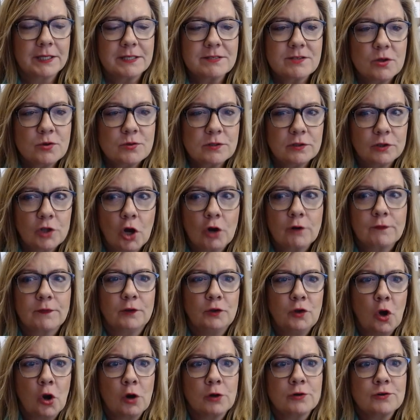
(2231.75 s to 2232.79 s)
because
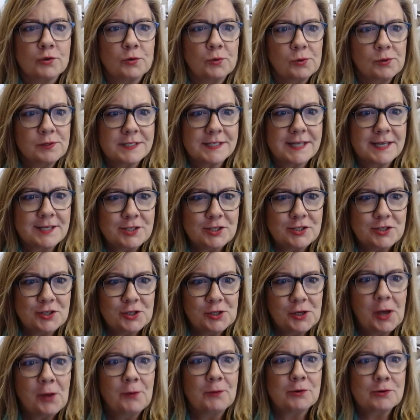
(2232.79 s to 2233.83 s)
the larger organizations
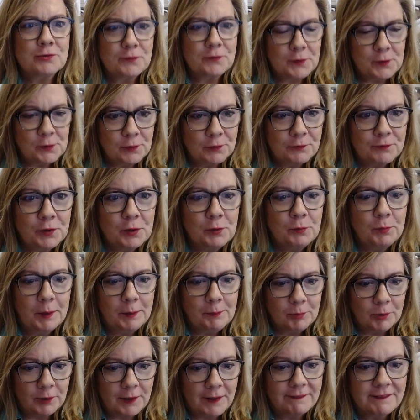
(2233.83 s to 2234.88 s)
you go, there's fewer and fewer
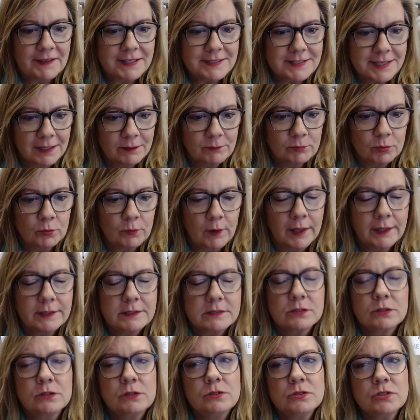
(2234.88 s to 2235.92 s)
people at that table,
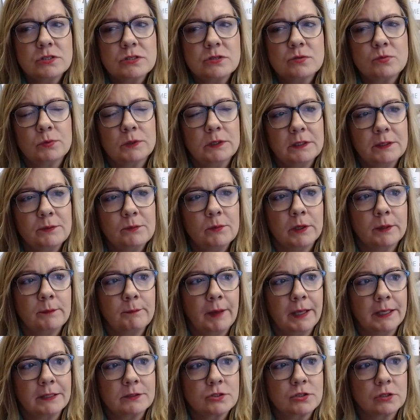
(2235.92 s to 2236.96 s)
right? So you just really want to
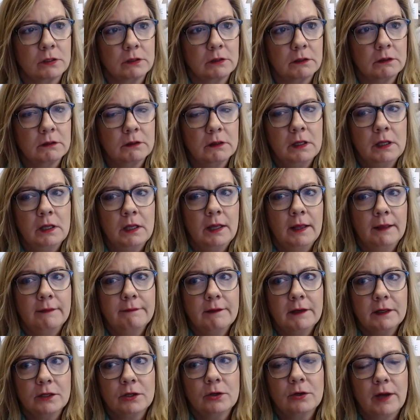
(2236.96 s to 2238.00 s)
make sure
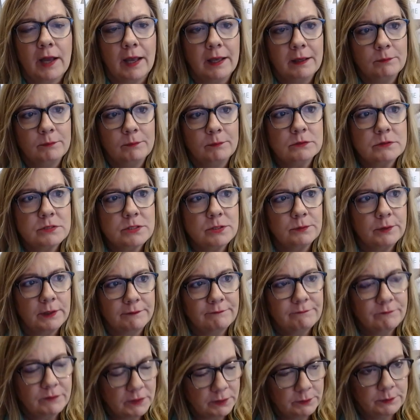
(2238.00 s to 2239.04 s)
that you're able to
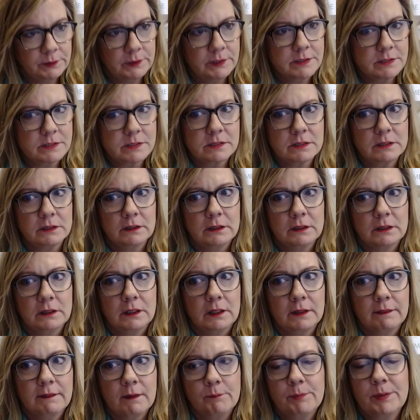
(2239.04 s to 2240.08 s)
influence
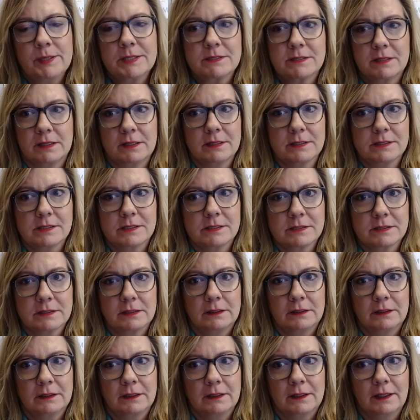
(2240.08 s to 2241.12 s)
the business
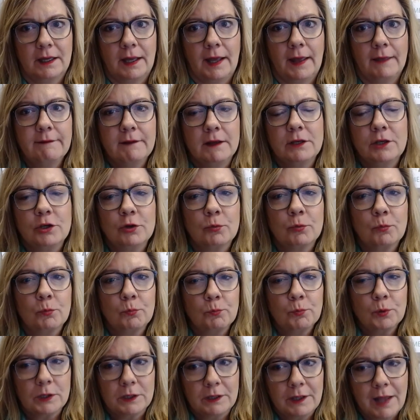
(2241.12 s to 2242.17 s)
and that you're
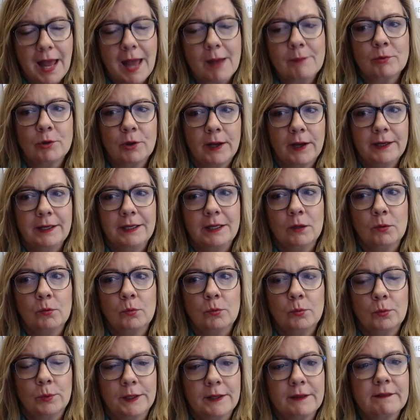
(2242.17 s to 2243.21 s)
collaborating
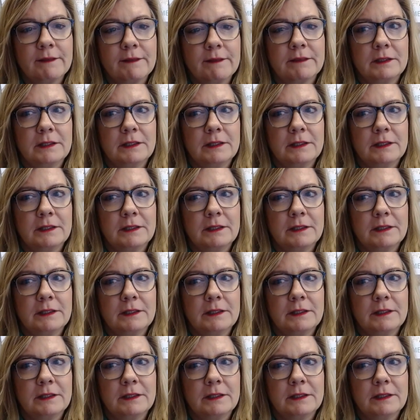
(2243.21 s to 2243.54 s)
with